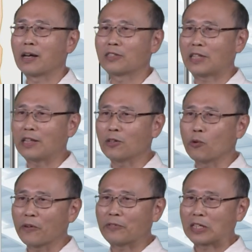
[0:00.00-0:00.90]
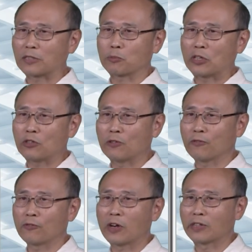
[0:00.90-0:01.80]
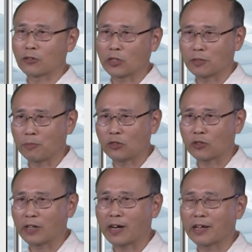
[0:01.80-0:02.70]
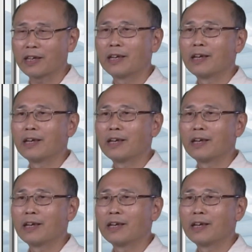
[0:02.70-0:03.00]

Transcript: standing wave expression from the transmission line,